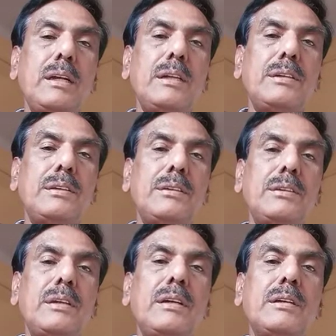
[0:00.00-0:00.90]
a
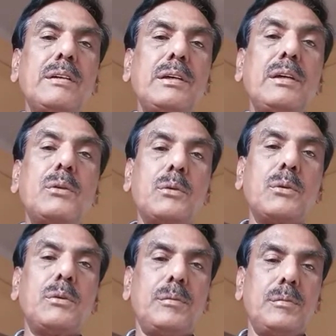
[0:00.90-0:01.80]
distinct
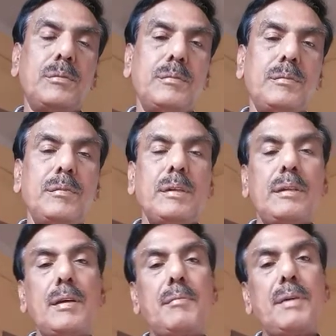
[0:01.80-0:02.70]
echo?
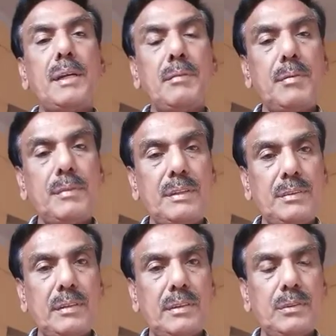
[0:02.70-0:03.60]
The minimum
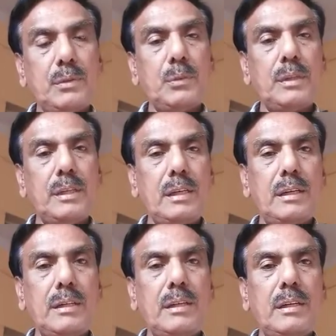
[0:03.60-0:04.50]
distance to hear
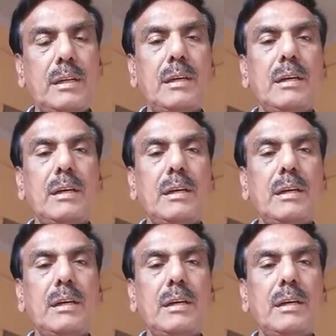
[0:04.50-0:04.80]
a